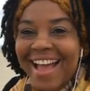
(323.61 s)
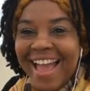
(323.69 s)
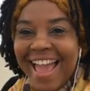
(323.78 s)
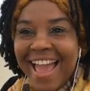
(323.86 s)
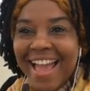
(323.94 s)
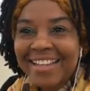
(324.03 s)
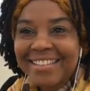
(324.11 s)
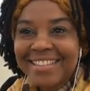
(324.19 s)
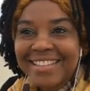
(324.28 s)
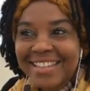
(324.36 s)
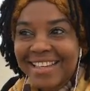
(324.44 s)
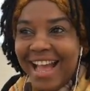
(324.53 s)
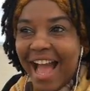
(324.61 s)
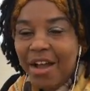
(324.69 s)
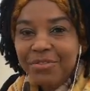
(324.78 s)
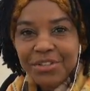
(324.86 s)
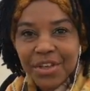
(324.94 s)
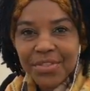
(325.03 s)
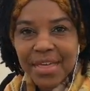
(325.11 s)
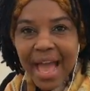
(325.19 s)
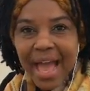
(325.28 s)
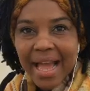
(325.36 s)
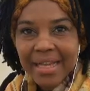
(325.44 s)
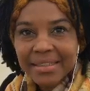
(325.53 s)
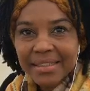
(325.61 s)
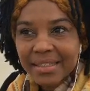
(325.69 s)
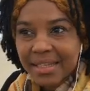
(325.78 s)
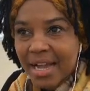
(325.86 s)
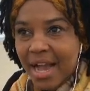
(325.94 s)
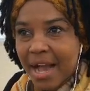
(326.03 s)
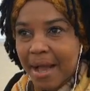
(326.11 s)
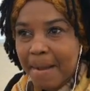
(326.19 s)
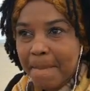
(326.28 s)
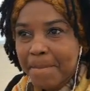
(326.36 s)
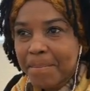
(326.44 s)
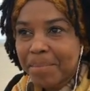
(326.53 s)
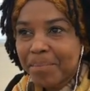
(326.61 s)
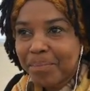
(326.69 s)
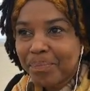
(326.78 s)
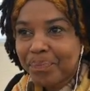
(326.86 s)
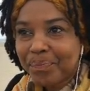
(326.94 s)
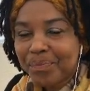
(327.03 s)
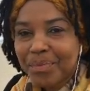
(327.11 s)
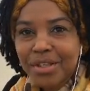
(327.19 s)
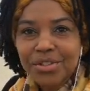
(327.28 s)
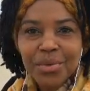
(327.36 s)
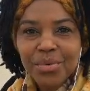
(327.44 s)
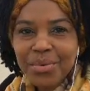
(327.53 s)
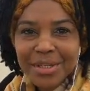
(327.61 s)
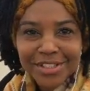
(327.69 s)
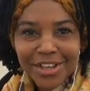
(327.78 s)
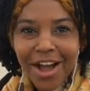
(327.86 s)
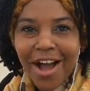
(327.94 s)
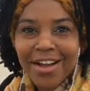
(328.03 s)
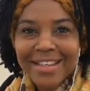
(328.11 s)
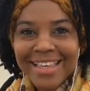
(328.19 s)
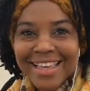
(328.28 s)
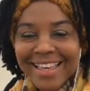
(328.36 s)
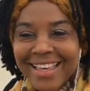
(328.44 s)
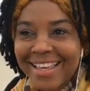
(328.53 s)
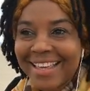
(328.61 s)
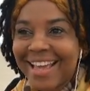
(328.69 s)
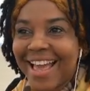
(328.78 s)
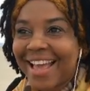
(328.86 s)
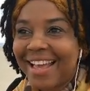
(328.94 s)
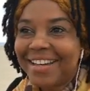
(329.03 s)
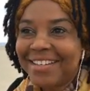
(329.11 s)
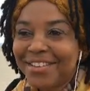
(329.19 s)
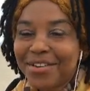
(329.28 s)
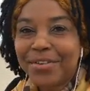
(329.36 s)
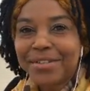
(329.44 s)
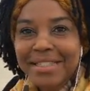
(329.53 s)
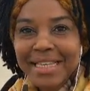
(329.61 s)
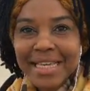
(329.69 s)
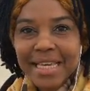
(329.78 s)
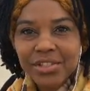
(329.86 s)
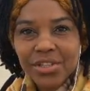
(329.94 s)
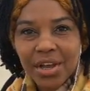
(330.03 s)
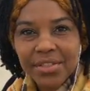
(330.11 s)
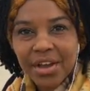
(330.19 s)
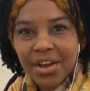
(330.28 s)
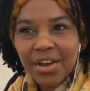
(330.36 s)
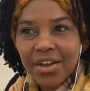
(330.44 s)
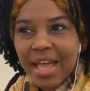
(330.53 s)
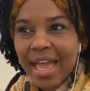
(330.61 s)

And after that, so we were talking and, seeing each other.